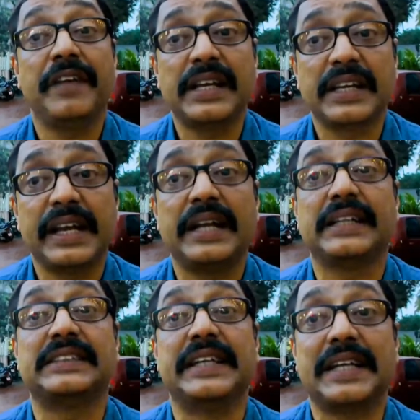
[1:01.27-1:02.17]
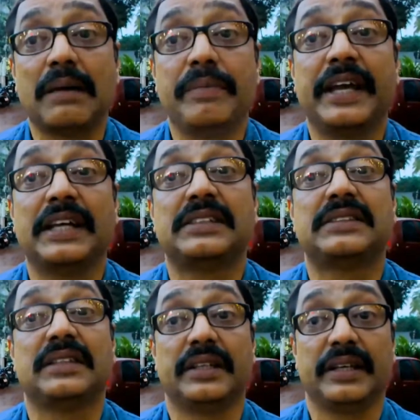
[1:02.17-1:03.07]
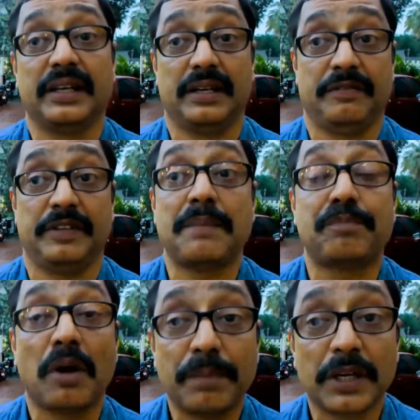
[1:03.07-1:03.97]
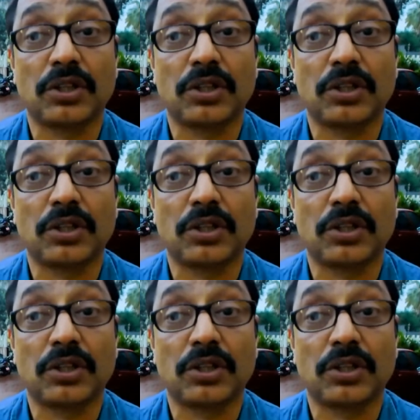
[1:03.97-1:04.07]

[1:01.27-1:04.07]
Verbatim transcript: we create this database, with a proper